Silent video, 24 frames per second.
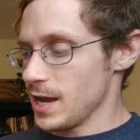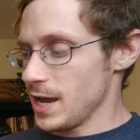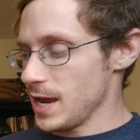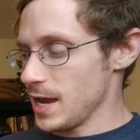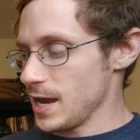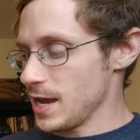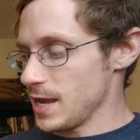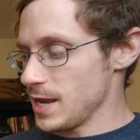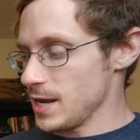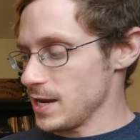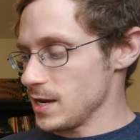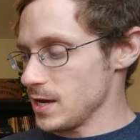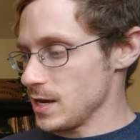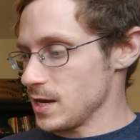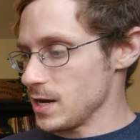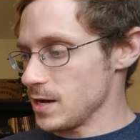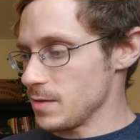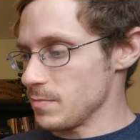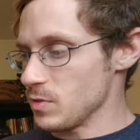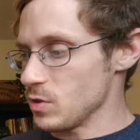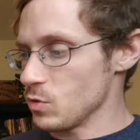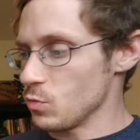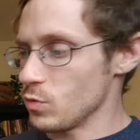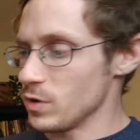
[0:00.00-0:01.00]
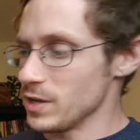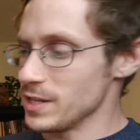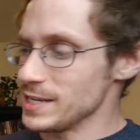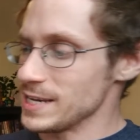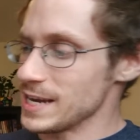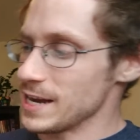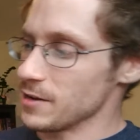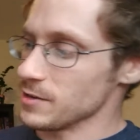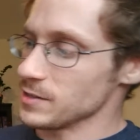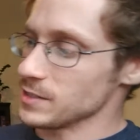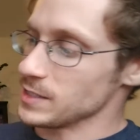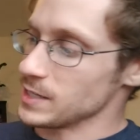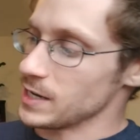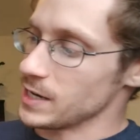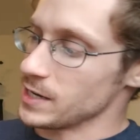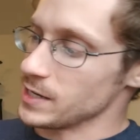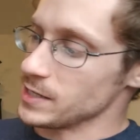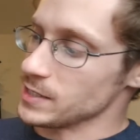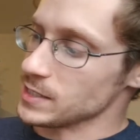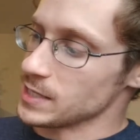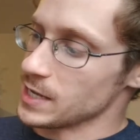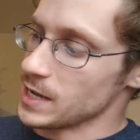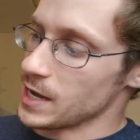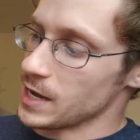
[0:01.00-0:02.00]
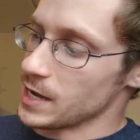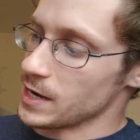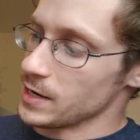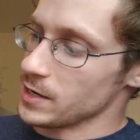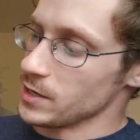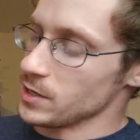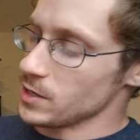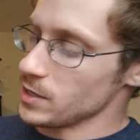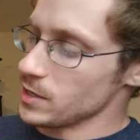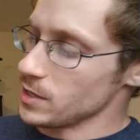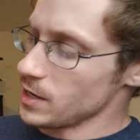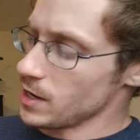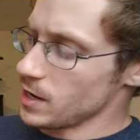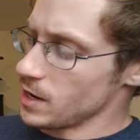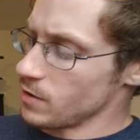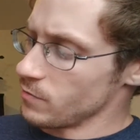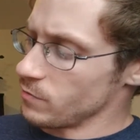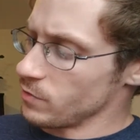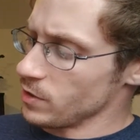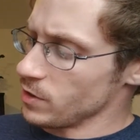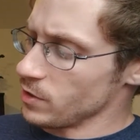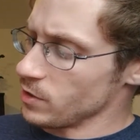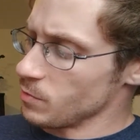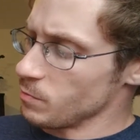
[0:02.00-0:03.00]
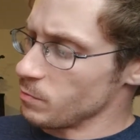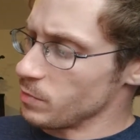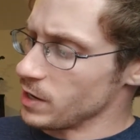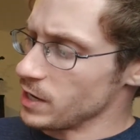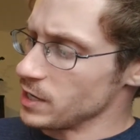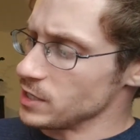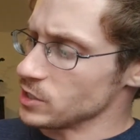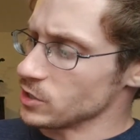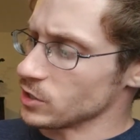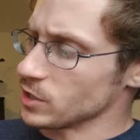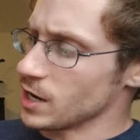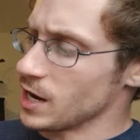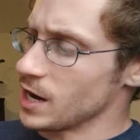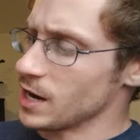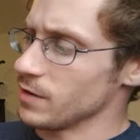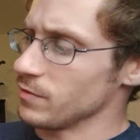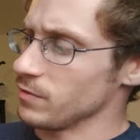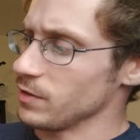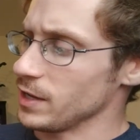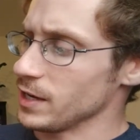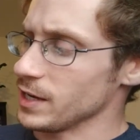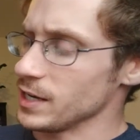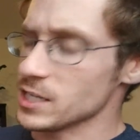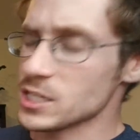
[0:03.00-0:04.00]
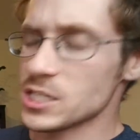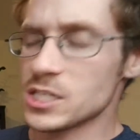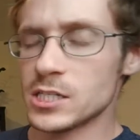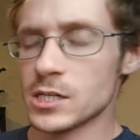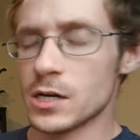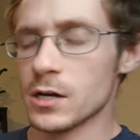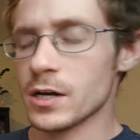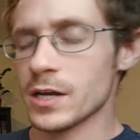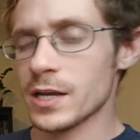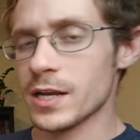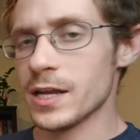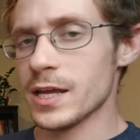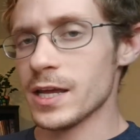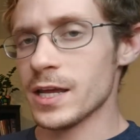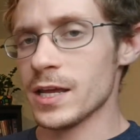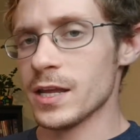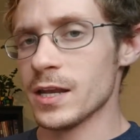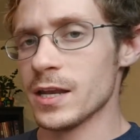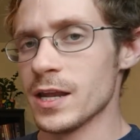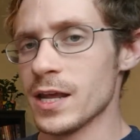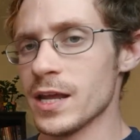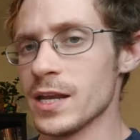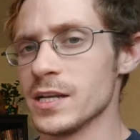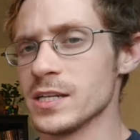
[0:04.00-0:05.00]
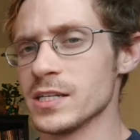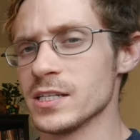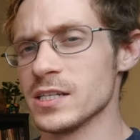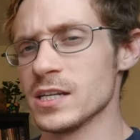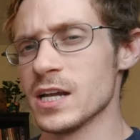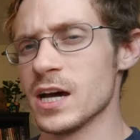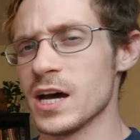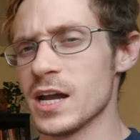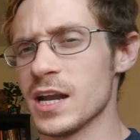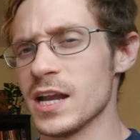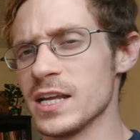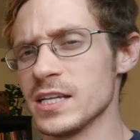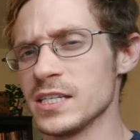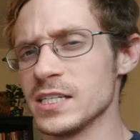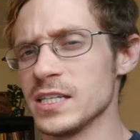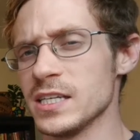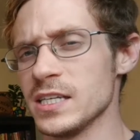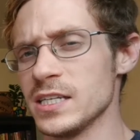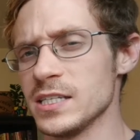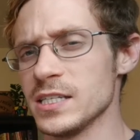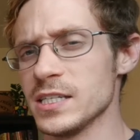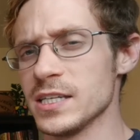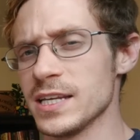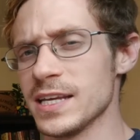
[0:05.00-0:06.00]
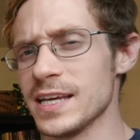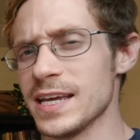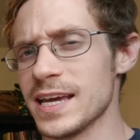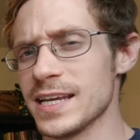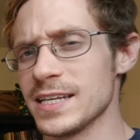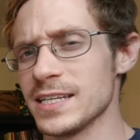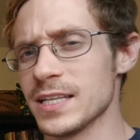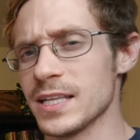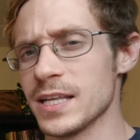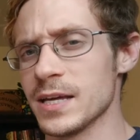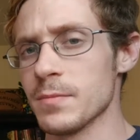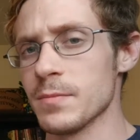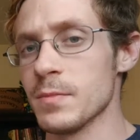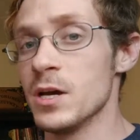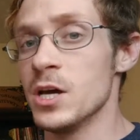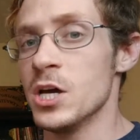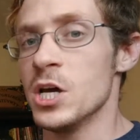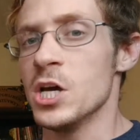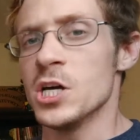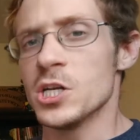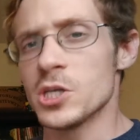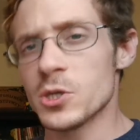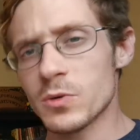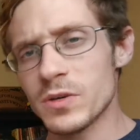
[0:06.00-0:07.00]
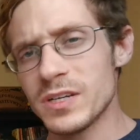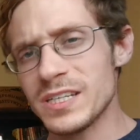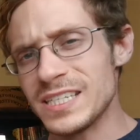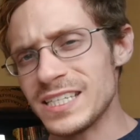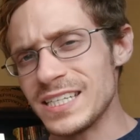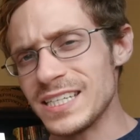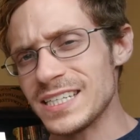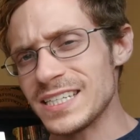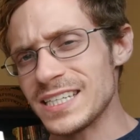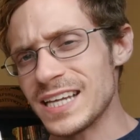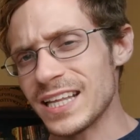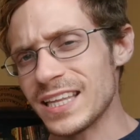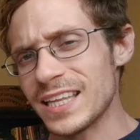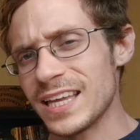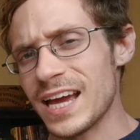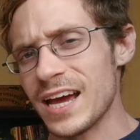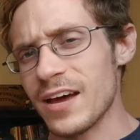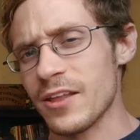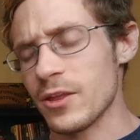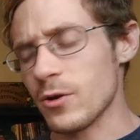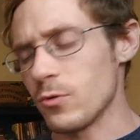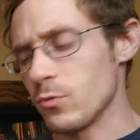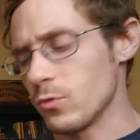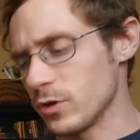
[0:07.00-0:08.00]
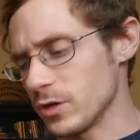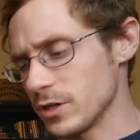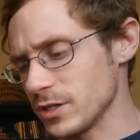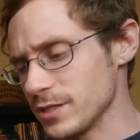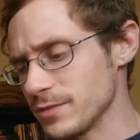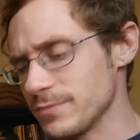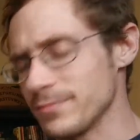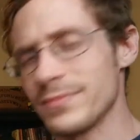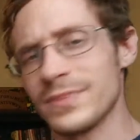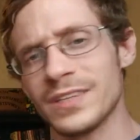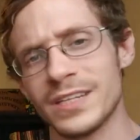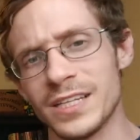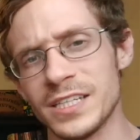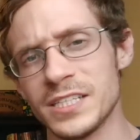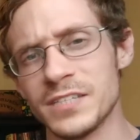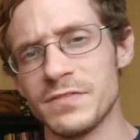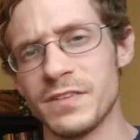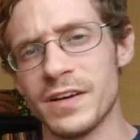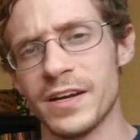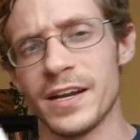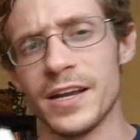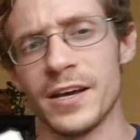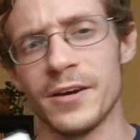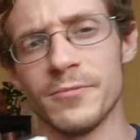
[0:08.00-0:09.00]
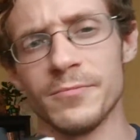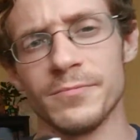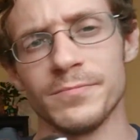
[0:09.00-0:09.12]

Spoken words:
And the one downside is that the buttons are kind of like sunken in, and it's not as easy to get to them. So we're going to see exactly how that works. Let's find out.